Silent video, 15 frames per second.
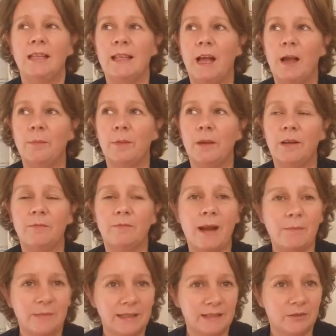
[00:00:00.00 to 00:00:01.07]
So I'm going to
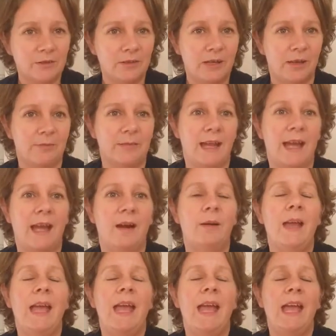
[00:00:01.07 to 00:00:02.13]
wrap this all up now.